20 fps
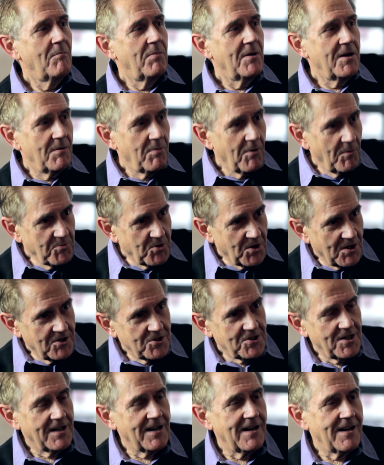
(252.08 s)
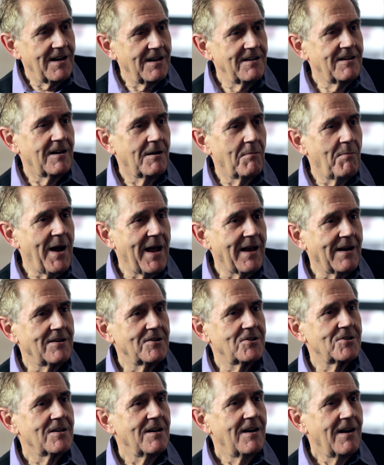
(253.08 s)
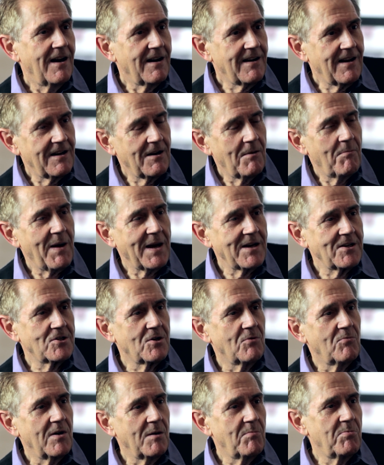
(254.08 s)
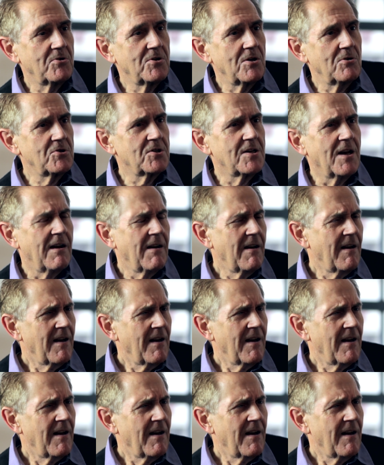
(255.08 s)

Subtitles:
But the object is to get it into the banks and get the banks to reproduce it.